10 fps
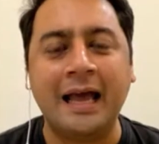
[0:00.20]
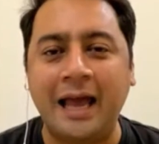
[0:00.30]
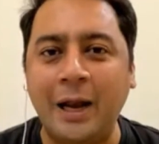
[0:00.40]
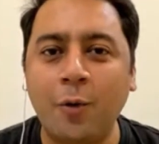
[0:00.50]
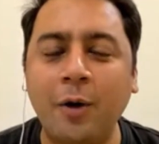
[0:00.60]

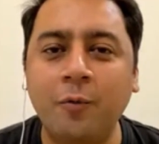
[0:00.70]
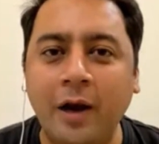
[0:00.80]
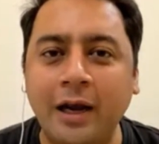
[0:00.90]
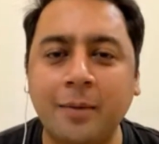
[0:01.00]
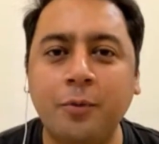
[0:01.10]
Hello and
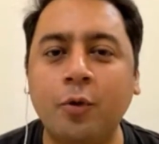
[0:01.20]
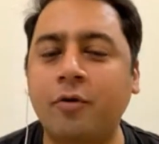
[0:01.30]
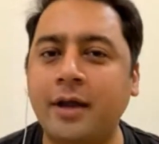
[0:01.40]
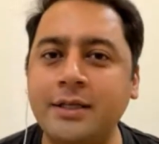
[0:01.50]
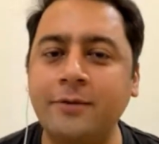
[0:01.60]
welcome to
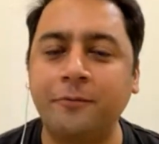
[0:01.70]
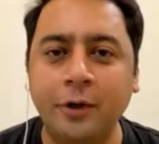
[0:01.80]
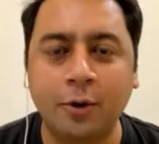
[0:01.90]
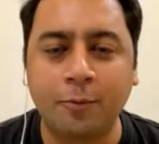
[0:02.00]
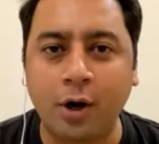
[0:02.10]
Cricingif
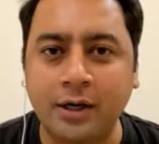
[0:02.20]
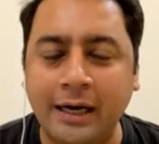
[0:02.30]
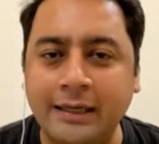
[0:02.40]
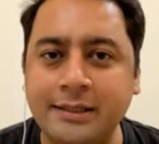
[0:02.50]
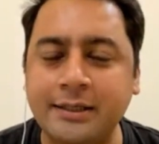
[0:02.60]
video
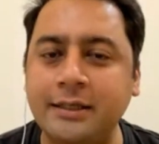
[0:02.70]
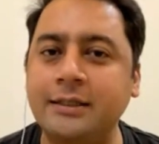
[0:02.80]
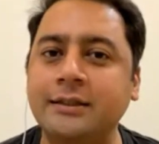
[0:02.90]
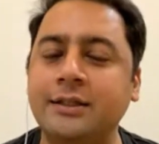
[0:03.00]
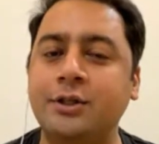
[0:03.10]
podcast.
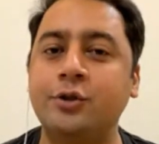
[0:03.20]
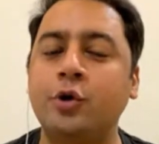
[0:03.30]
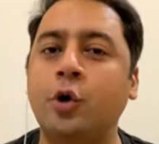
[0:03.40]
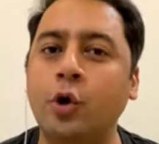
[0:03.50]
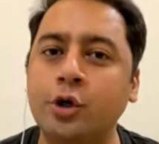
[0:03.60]
This is
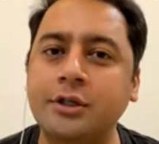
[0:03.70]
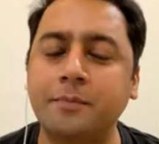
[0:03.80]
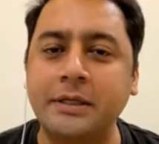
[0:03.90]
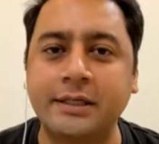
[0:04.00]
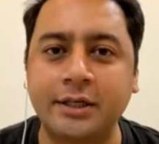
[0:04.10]
your host
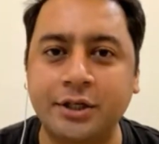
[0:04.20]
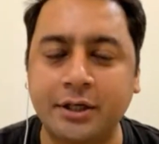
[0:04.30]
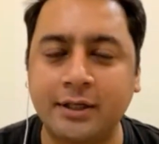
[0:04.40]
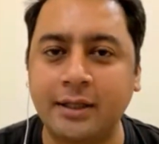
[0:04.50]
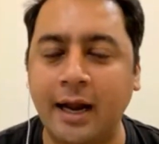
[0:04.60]
Mazhar
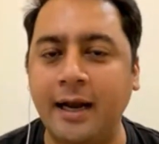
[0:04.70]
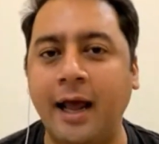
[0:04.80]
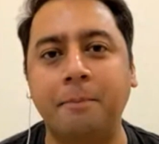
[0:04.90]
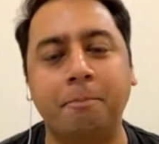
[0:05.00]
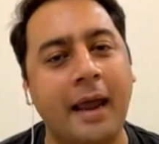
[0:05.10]
Arshad, and
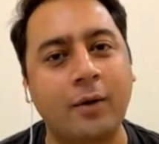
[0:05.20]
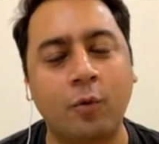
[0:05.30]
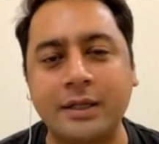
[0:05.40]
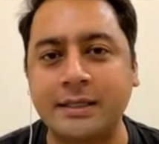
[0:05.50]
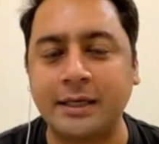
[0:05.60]
I'm back
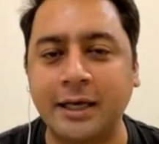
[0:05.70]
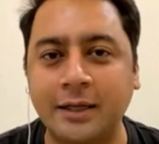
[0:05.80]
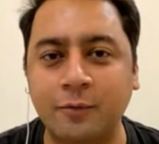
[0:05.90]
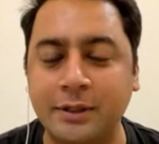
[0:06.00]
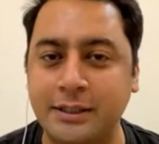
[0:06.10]
once
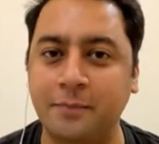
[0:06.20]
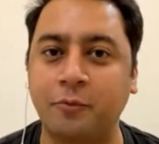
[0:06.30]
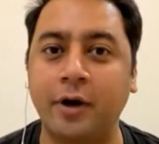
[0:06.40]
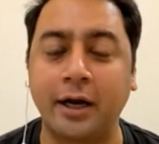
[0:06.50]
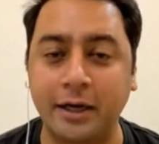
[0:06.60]
again with some
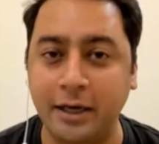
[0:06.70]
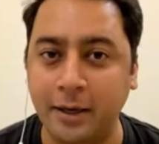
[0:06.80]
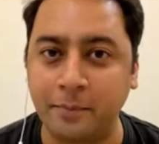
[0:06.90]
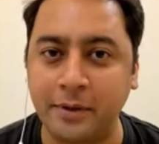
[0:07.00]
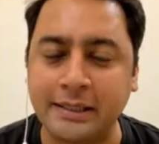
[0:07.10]
cricket
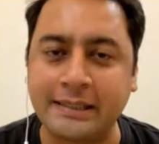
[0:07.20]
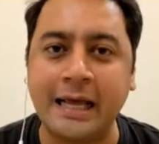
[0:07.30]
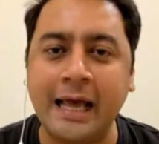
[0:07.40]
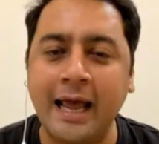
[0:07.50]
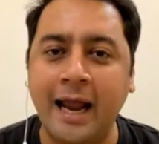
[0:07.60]
numbers
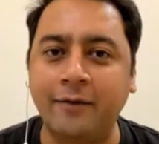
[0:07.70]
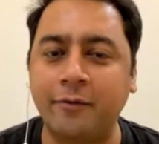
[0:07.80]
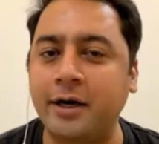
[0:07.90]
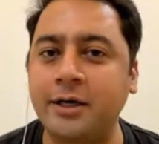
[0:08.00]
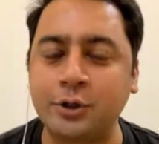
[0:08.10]
and
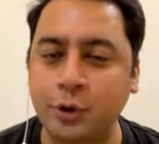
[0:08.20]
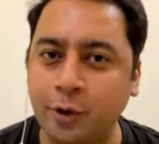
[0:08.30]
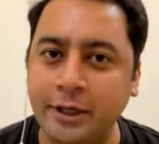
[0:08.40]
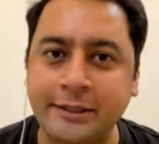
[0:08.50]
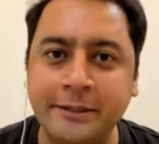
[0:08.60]
cricket
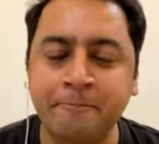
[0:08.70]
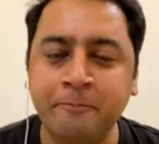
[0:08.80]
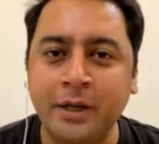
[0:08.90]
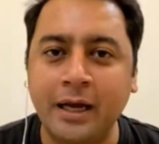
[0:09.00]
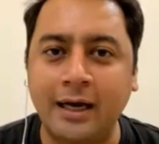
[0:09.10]

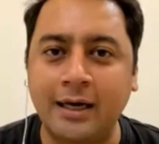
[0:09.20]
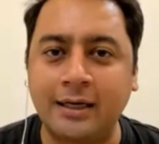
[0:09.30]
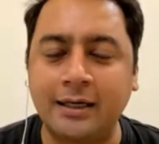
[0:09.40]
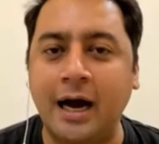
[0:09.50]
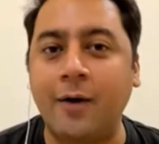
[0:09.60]
stories.
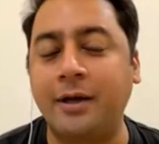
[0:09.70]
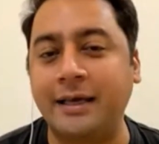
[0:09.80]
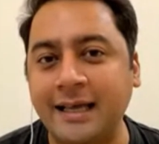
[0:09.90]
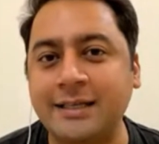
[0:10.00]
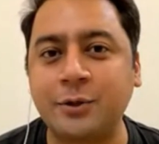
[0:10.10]
Our
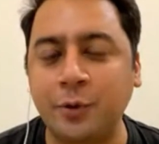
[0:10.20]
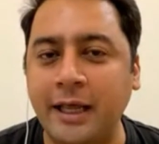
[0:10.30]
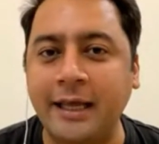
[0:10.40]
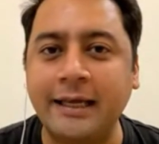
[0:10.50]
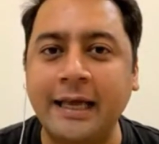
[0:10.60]
guest
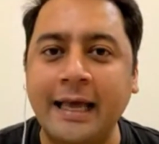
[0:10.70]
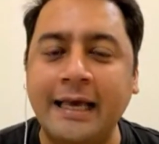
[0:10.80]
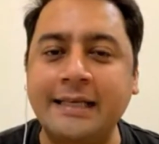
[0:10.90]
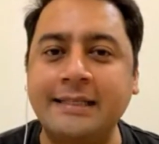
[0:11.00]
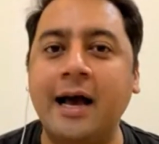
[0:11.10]
today
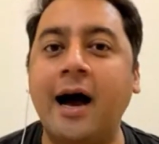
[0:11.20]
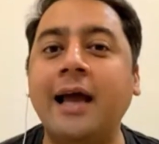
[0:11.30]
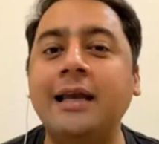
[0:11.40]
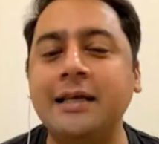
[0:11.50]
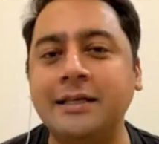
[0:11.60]
is a highly